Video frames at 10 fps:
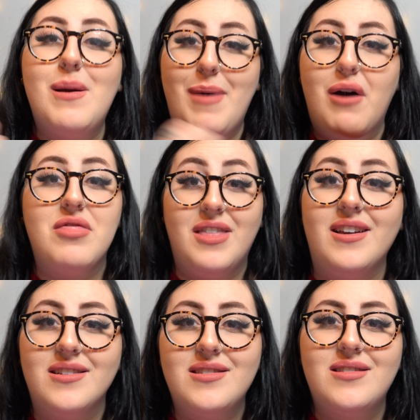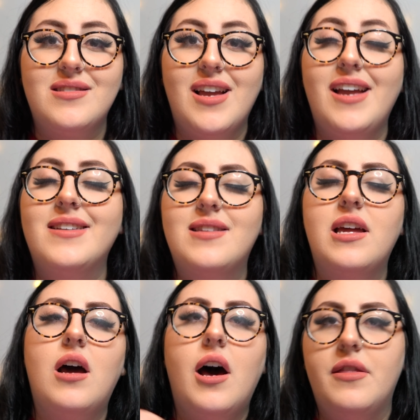about this is
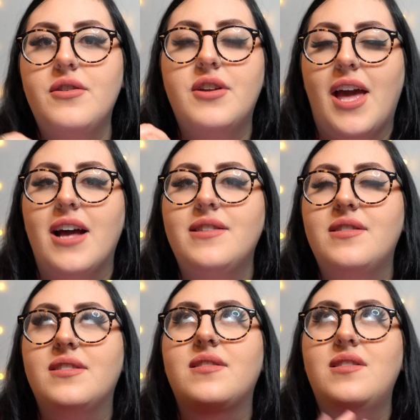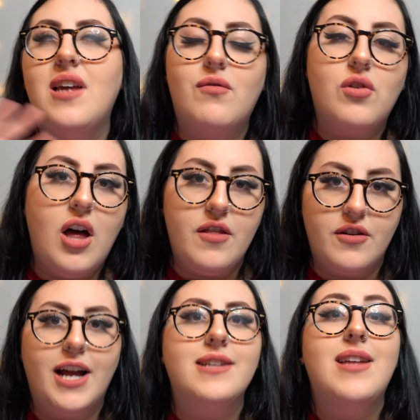that other guests, several other
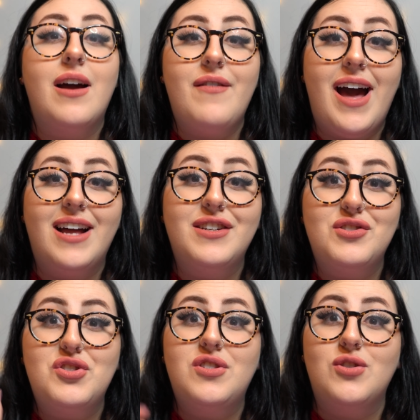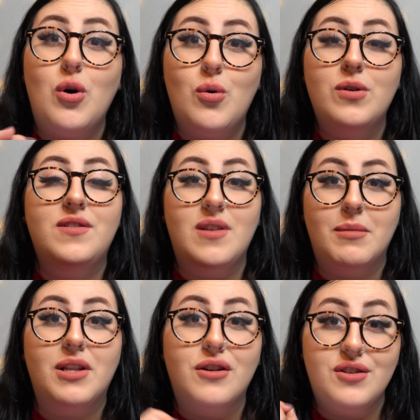guests have had so
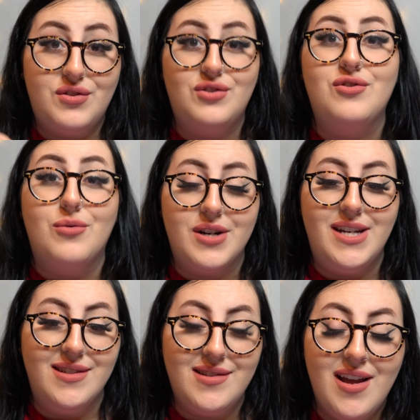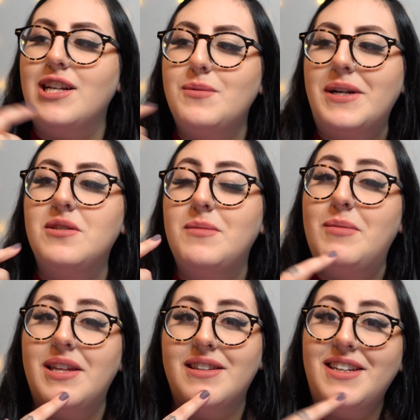similar stories. Flashback to me
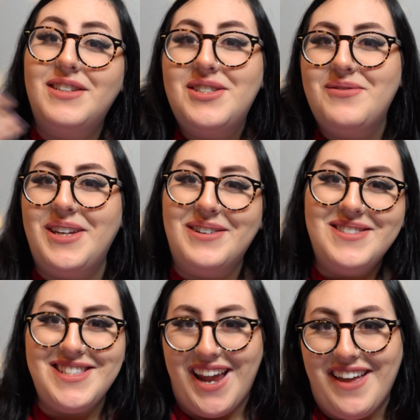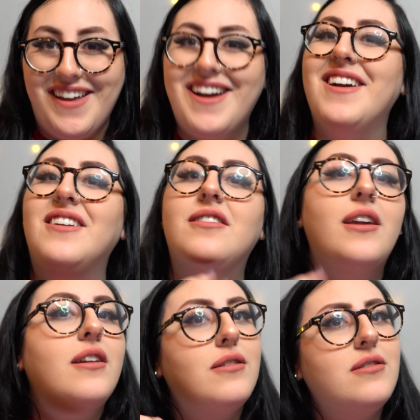being like, should we go stay there?
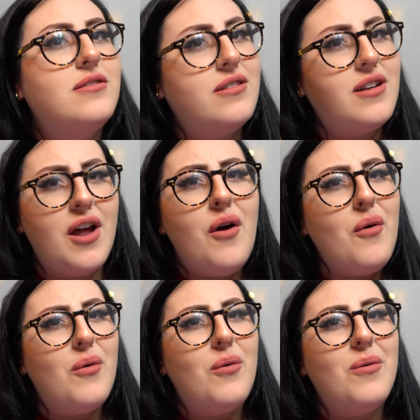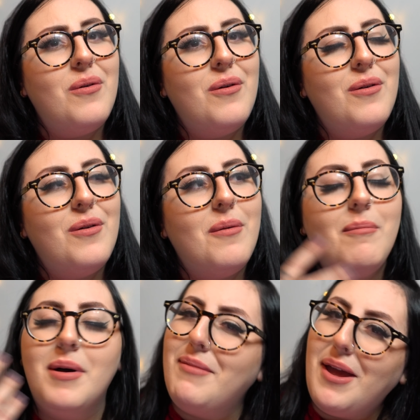Like, no,
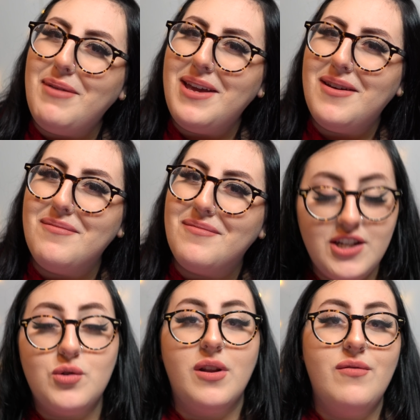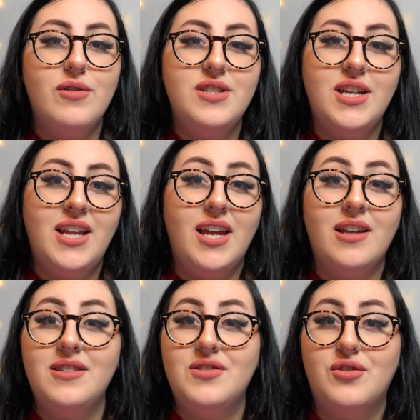but maybe. In 2014,
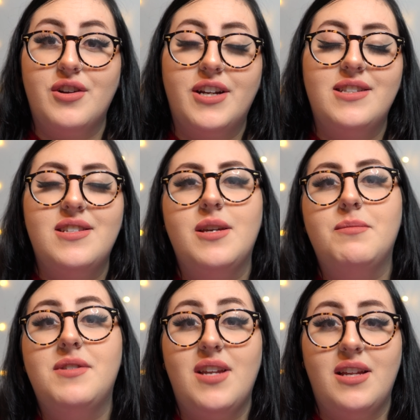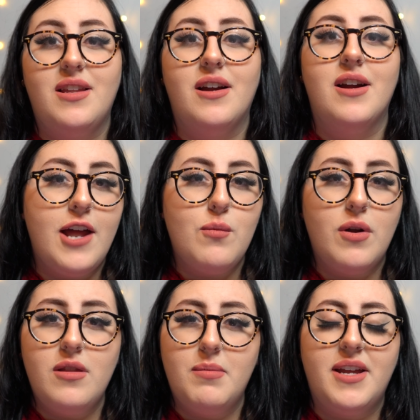England's cricket team stayed there and one
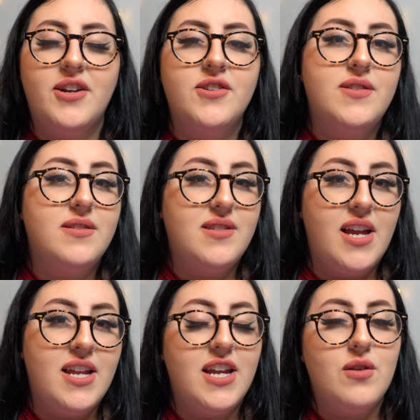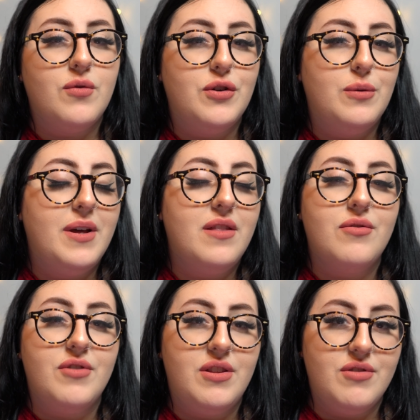of the players stayed in room
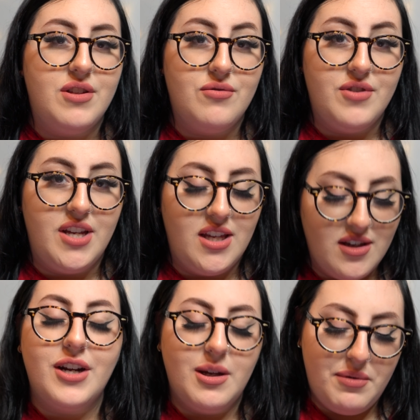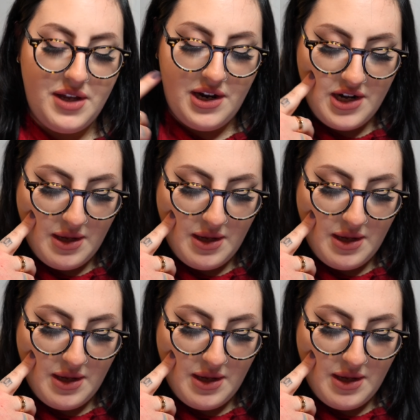333. Cricket player